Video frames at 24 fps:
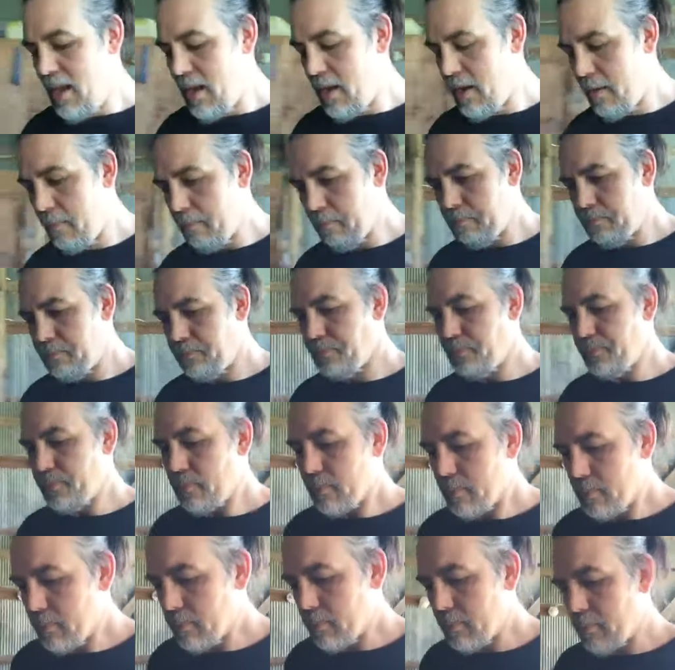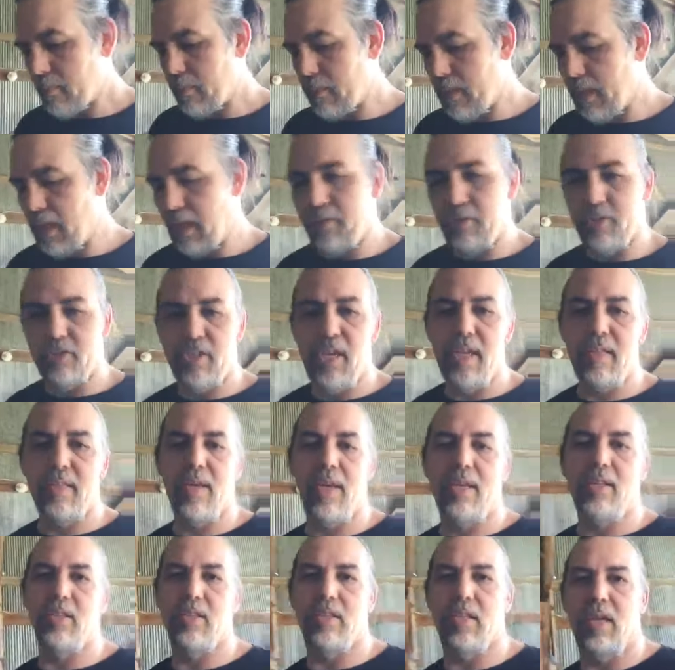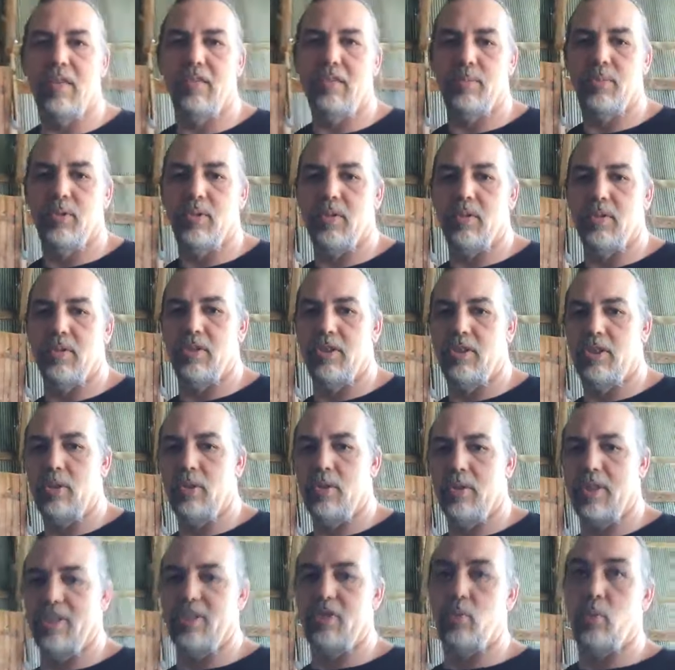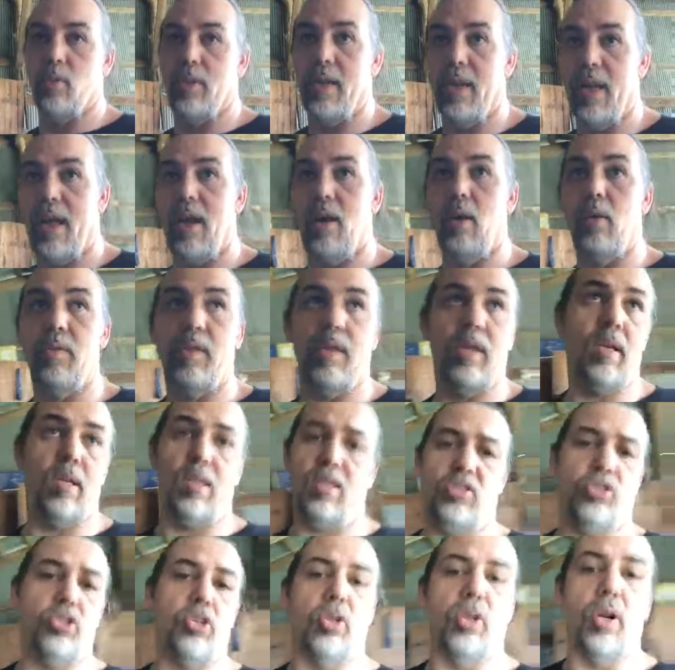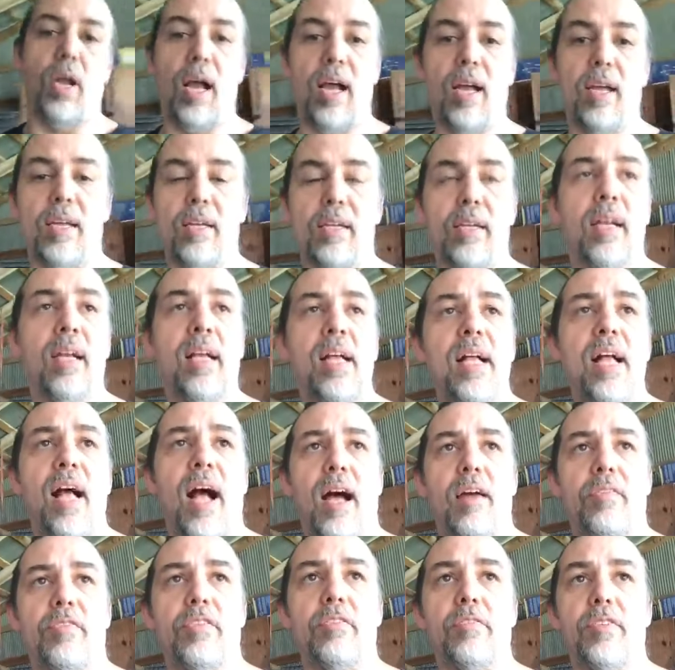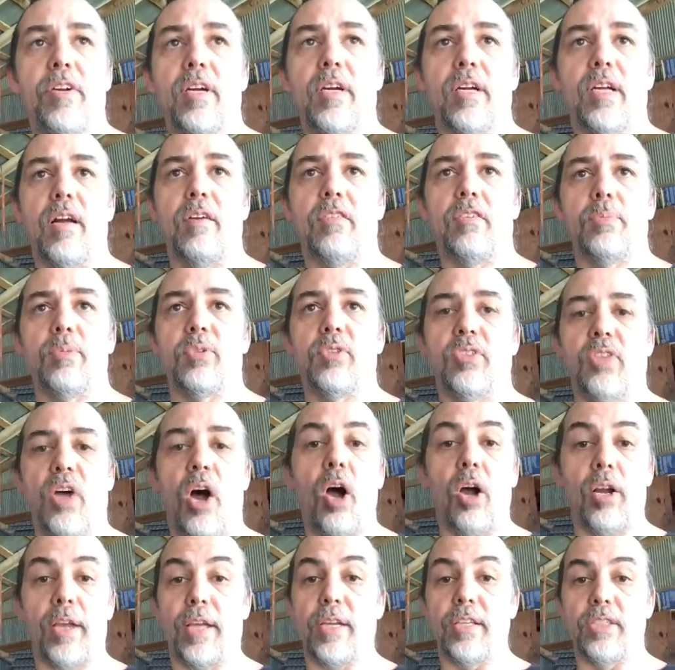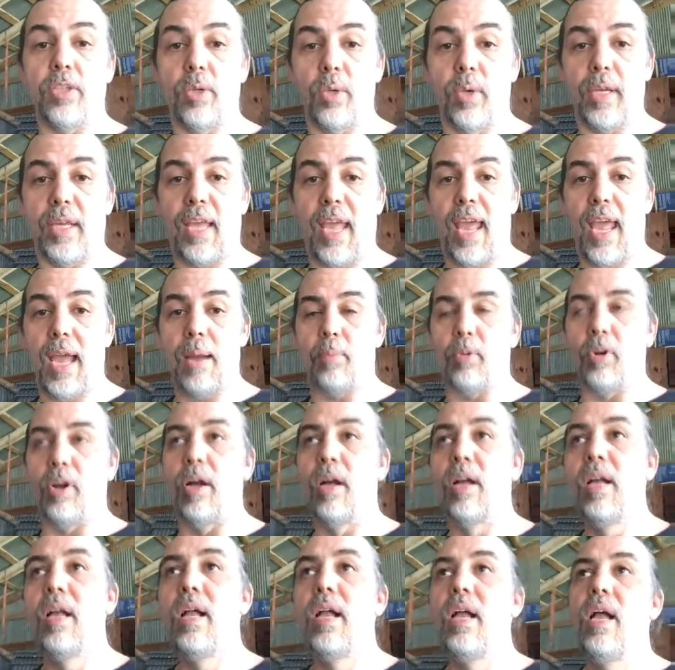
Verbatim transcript: Um, if you're saying that I look comfortable doing this one now, then sure, I, I feel very comfortable talking to a camera.